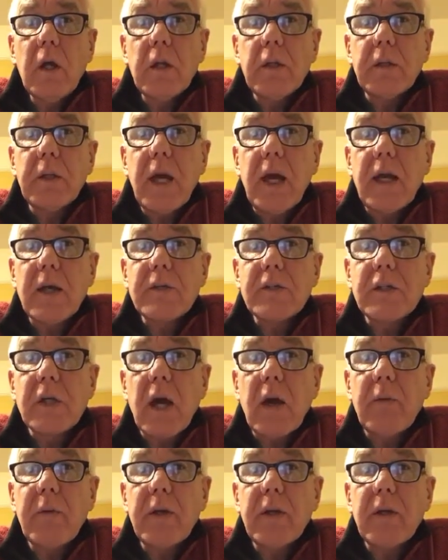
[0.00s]
Now
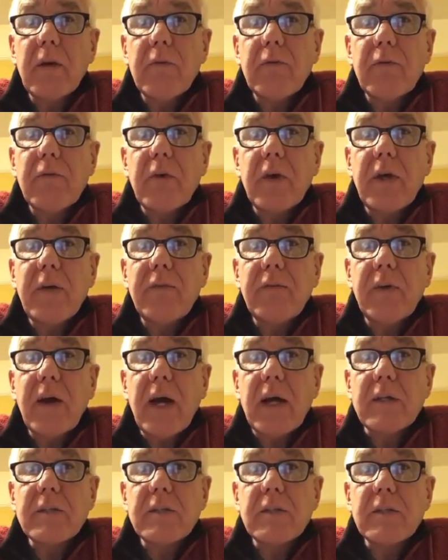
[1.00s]
showing
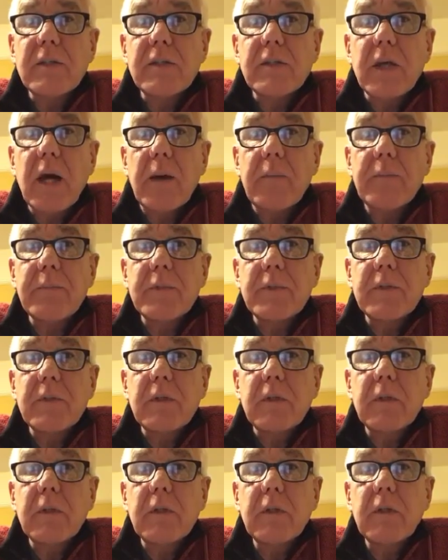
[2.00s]
3,000 subs.
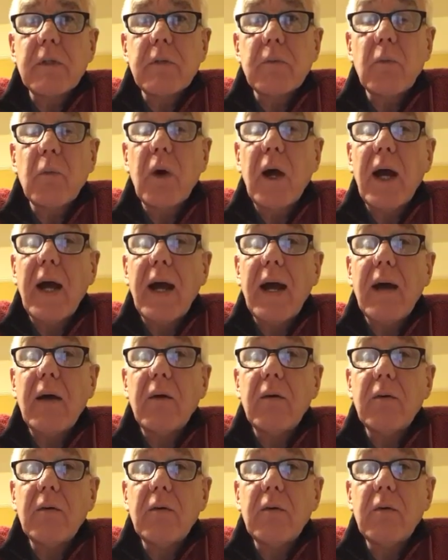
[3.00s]

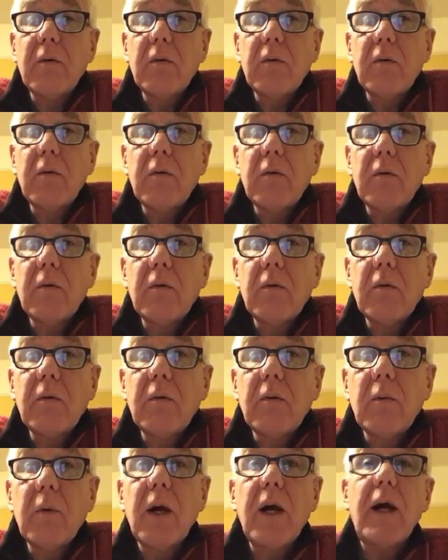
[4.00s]
Wow.
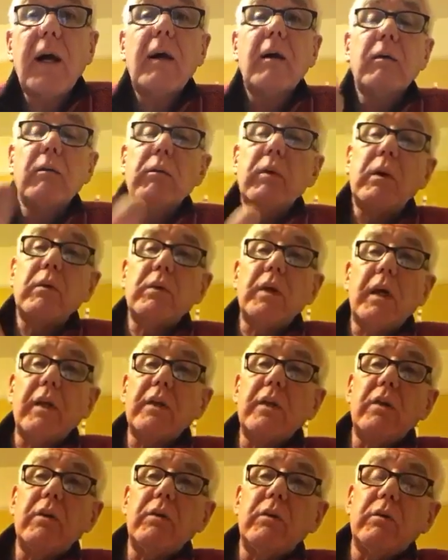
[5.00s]
Wow. Well done
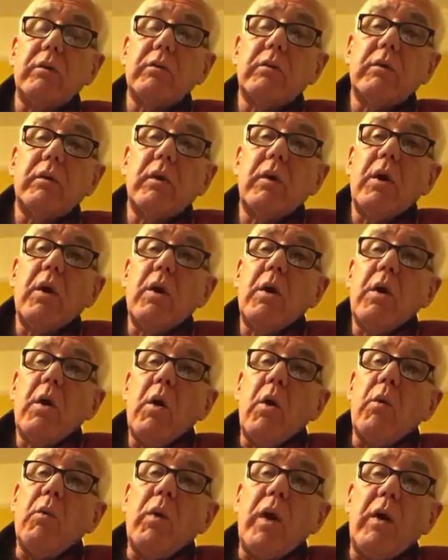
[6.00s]
you.
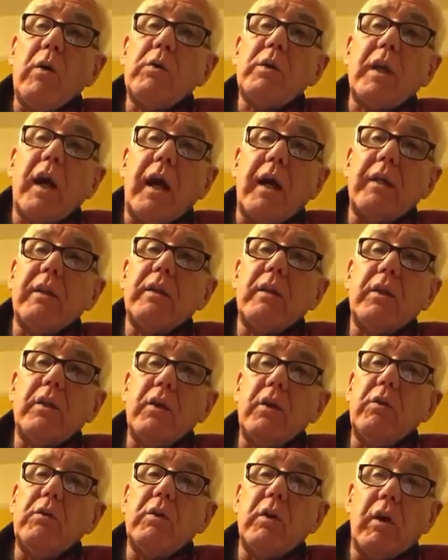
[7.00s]
Well done,
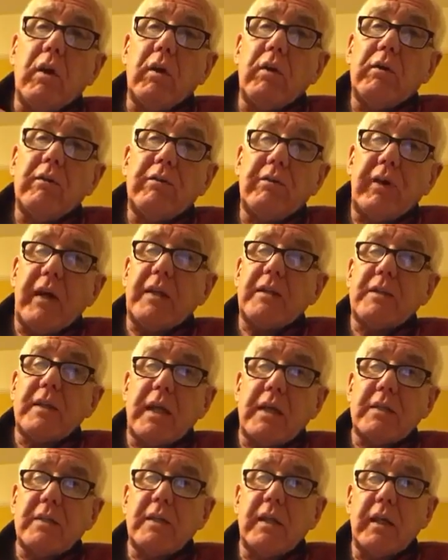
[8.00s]
you lot.
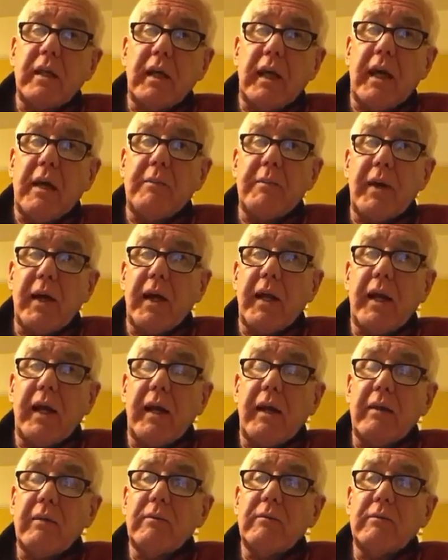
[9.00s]
Fantastic. How about
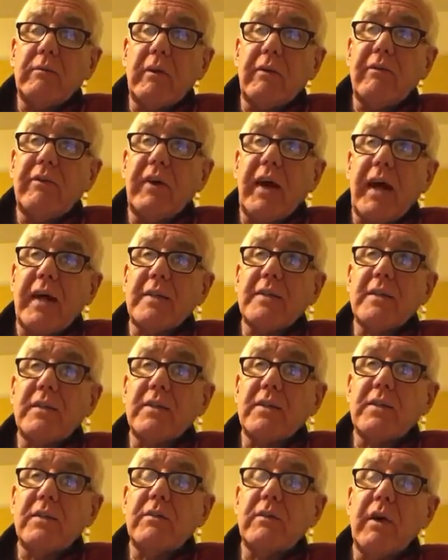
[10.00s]
that?
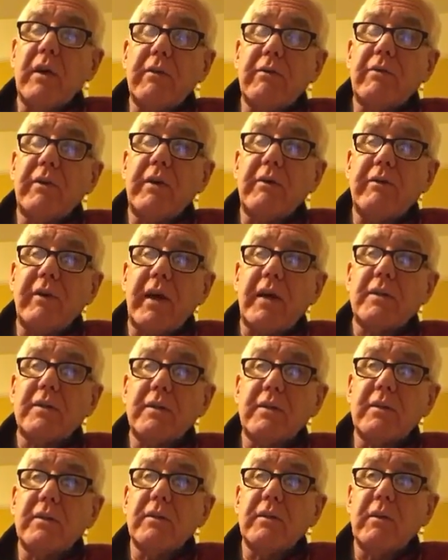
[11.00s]

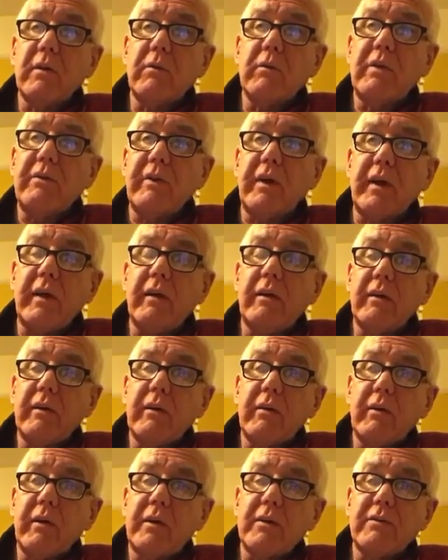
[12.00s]
3,000 with it.
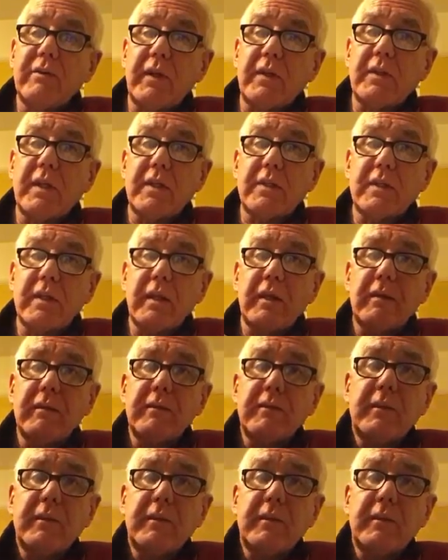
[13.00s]
It's fantastic.